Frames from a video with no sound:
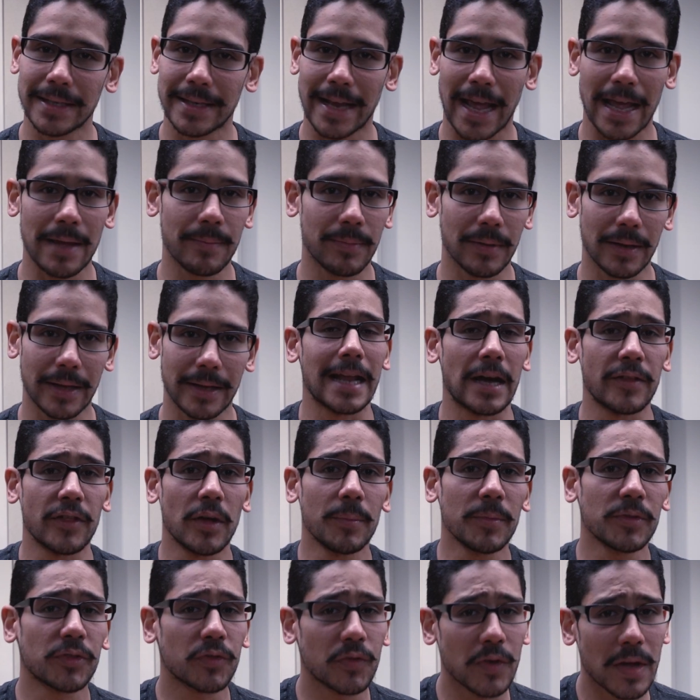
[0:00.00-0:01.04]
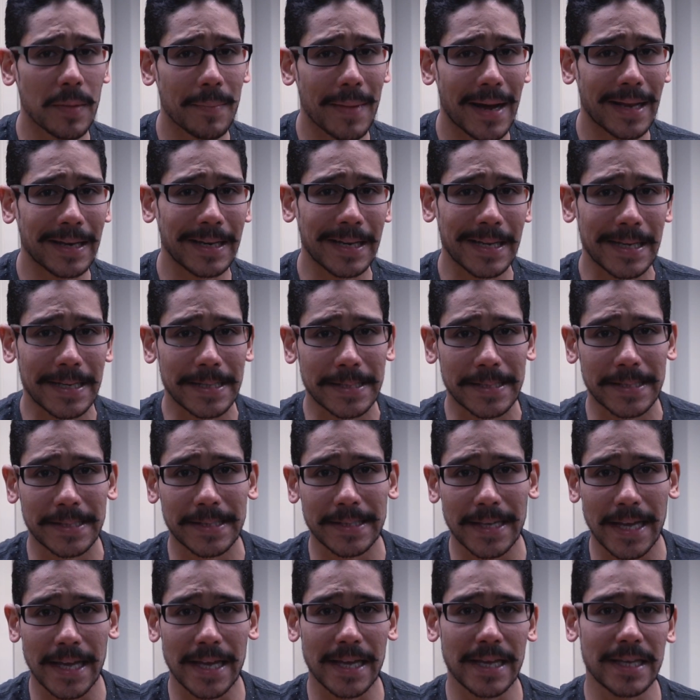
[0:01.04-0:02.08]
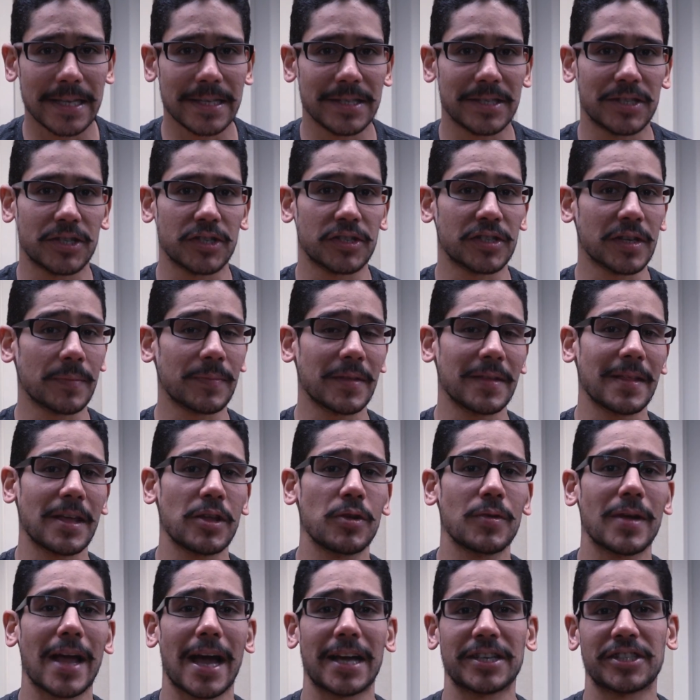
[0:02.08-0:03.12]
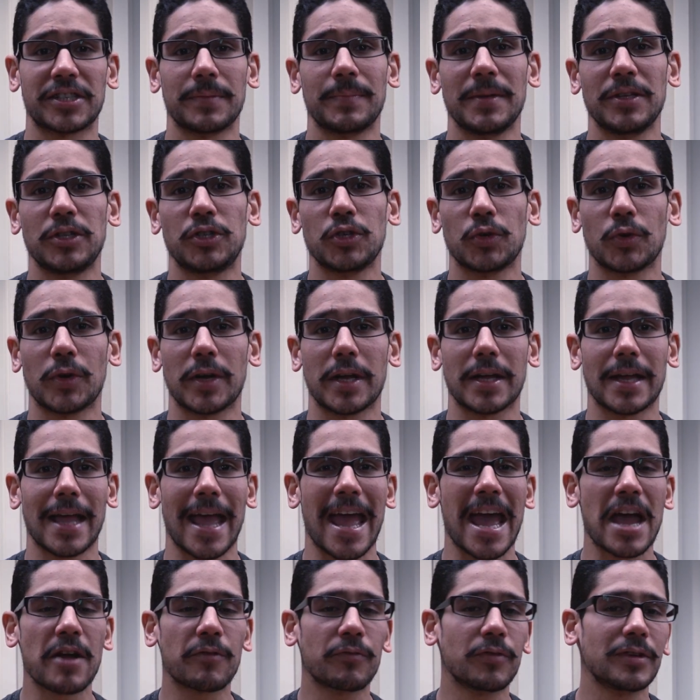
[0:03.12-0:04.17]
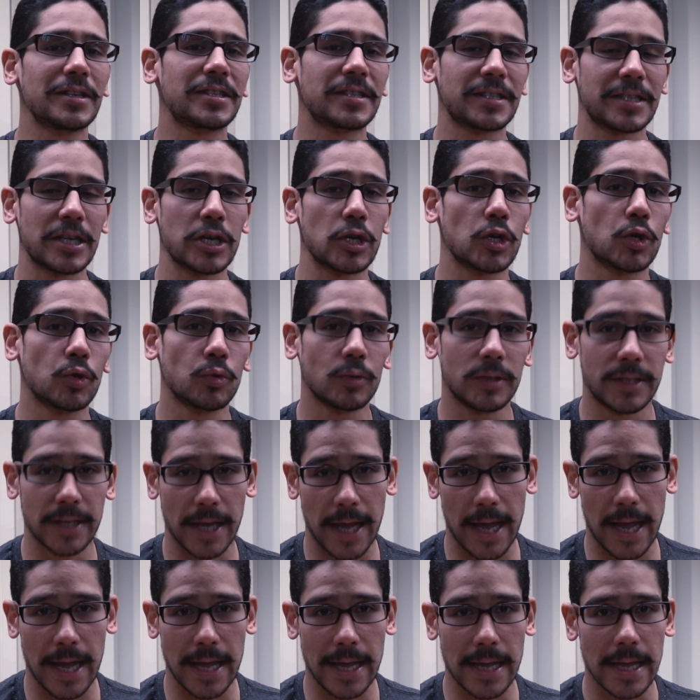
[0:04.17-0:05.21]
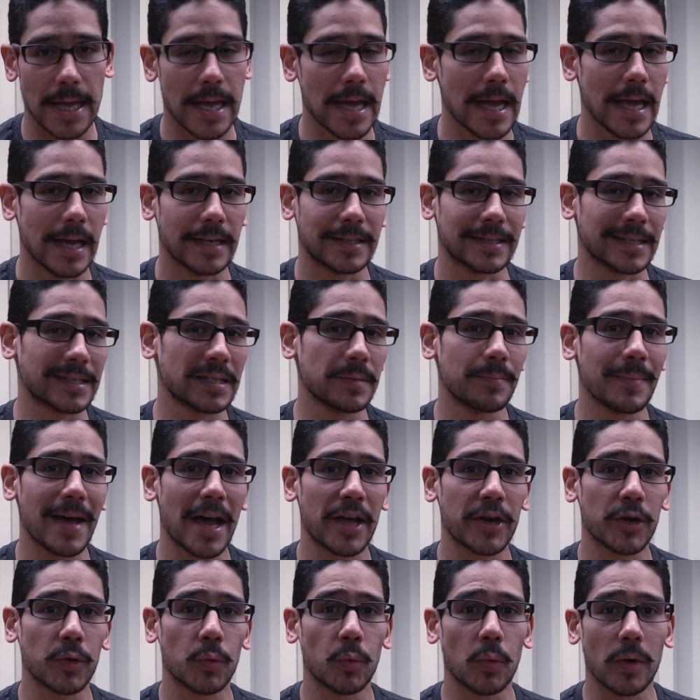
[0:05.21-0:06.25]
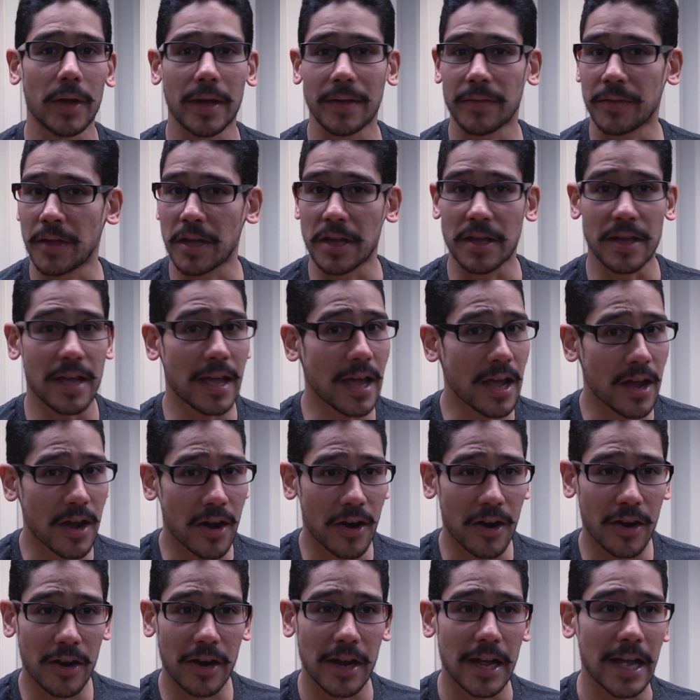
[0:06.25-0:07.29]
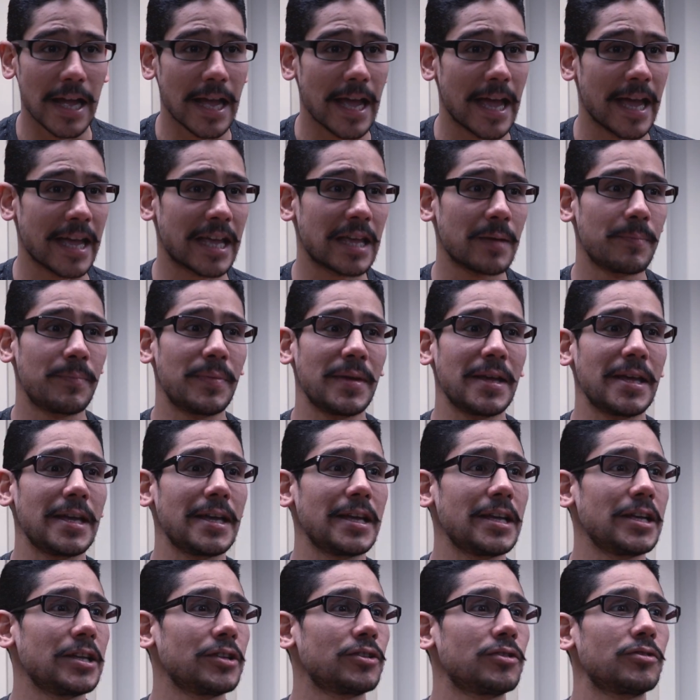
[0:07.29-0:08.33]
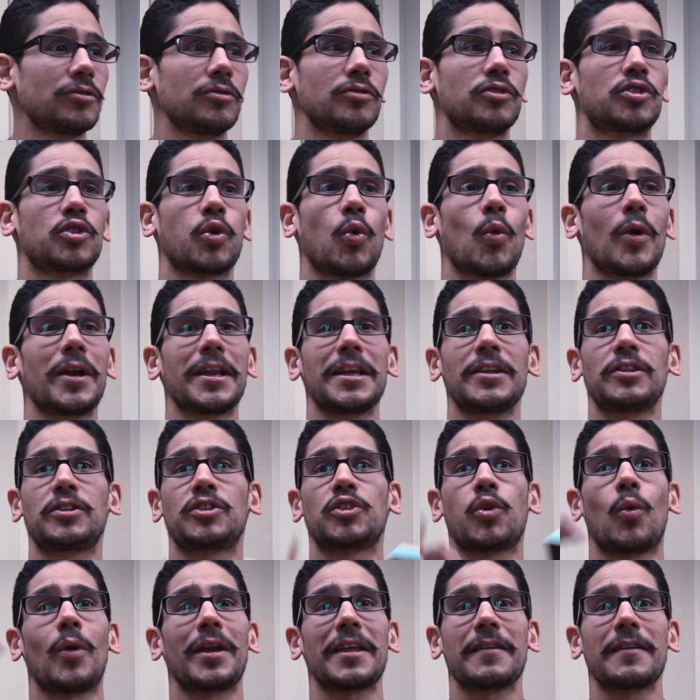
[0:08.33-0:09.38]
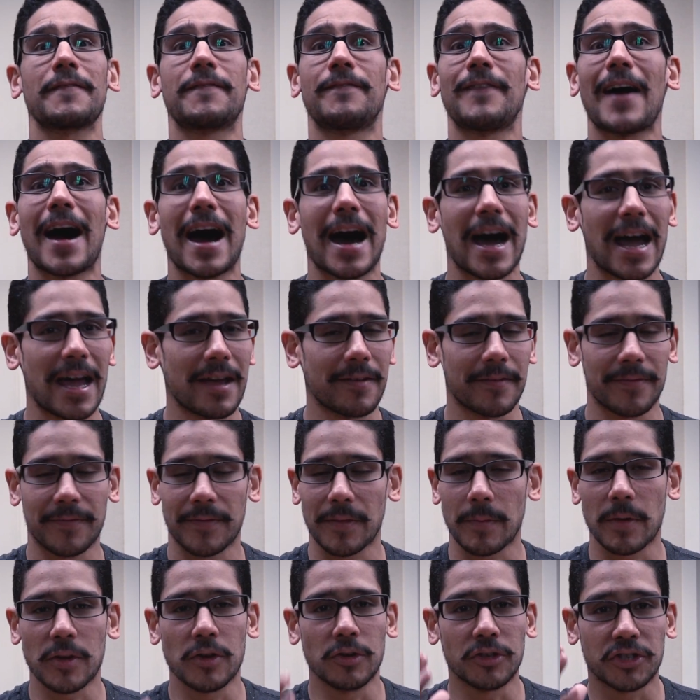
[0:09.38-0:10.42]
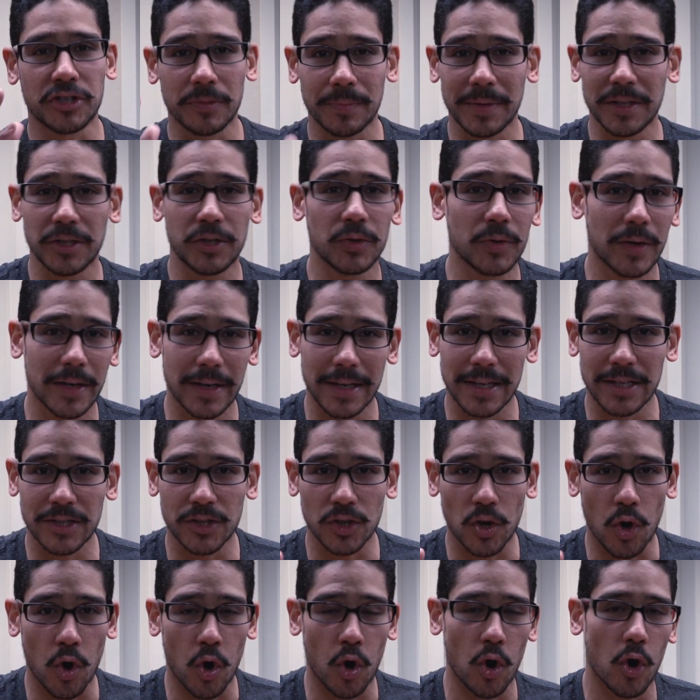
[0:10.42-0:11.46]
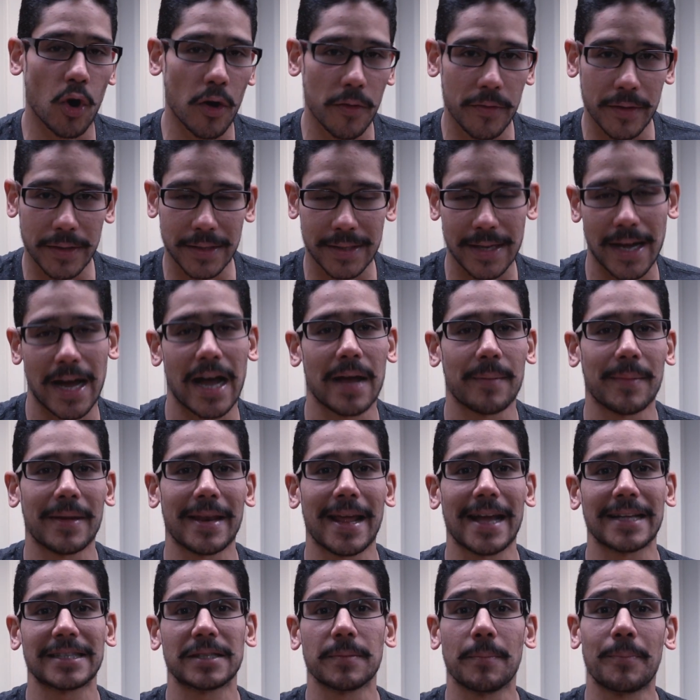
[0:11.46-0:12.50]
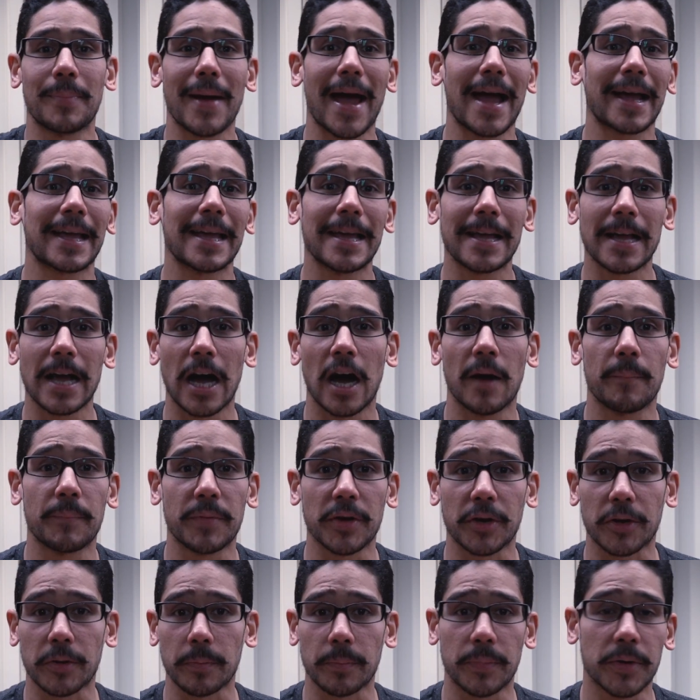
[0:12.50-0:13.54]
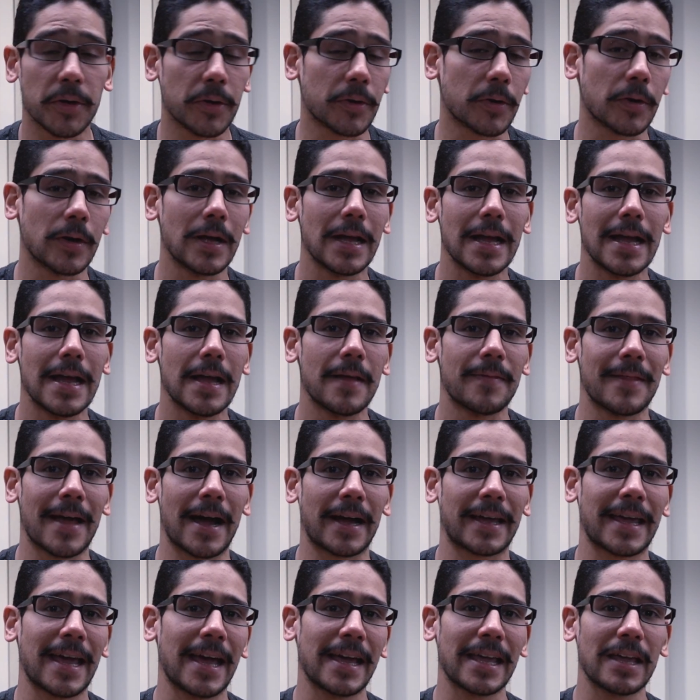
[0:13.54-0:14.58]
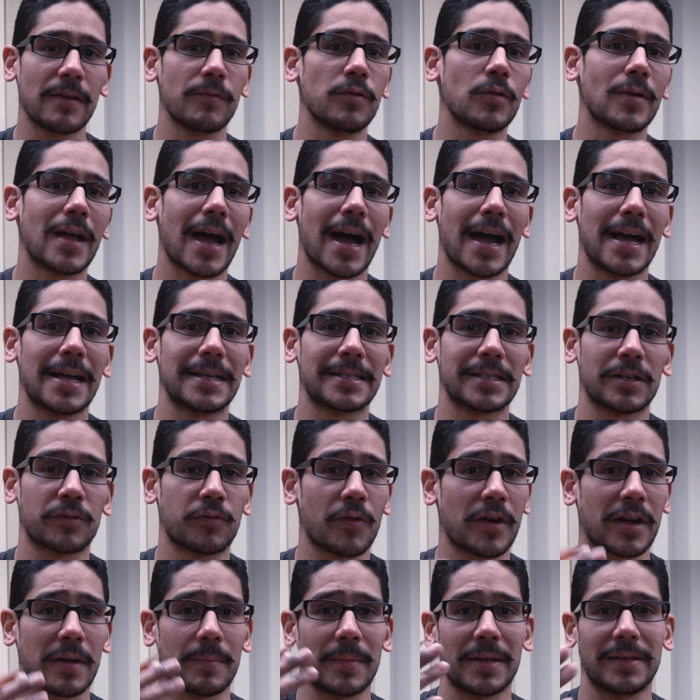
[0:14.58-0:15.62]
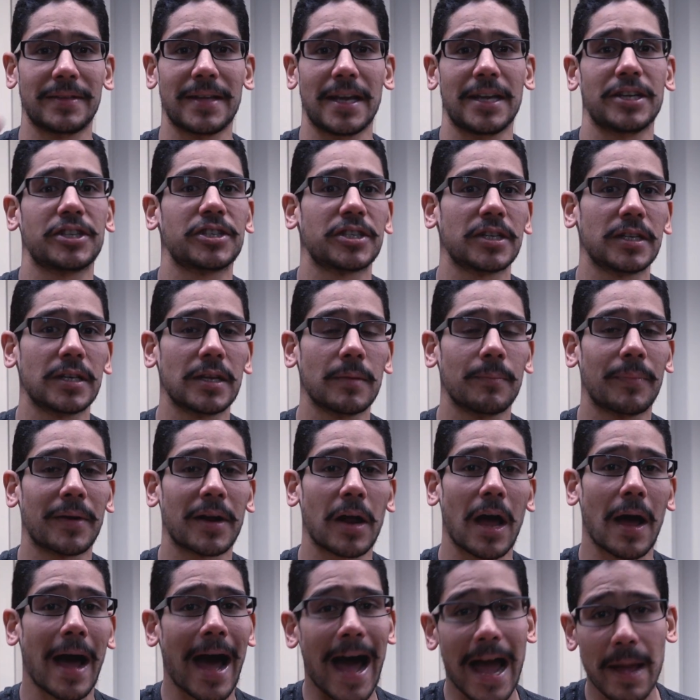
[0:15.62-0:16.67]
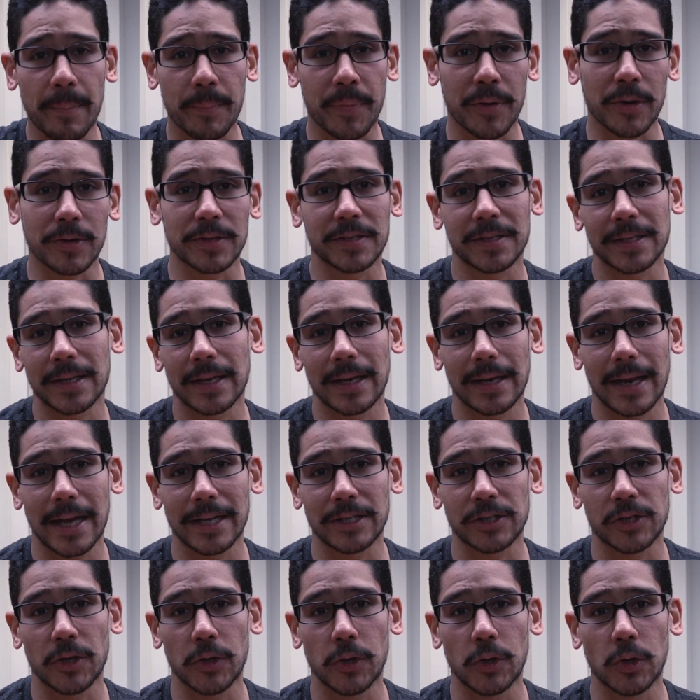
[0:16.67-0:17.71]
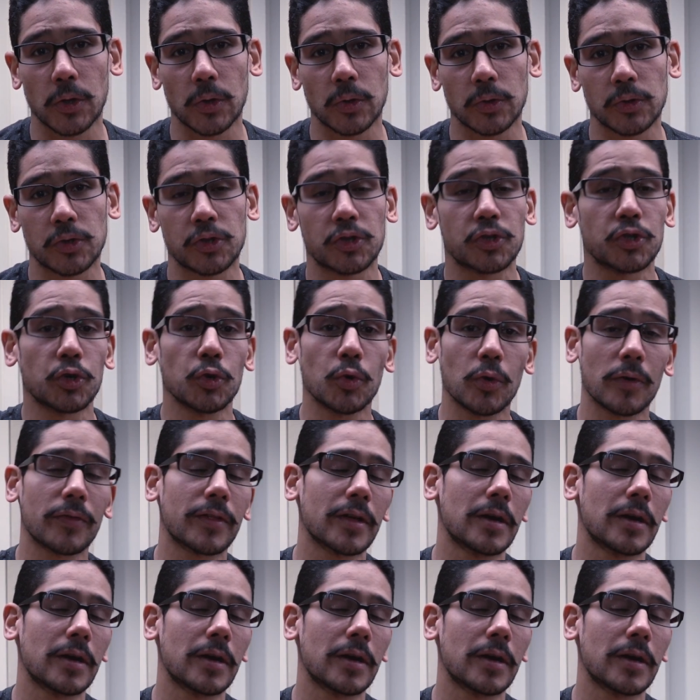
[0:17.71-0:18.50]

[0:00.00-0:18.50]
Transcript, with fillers: enable it. Now, number three on my list is something that you guys should be doing every single day. Doesn't matter the year. It could be twenty twenty-five. You should be doing this all the time, and that's backing up your computer. Now, I can't give you guys a recommendation, but I personally like to use two of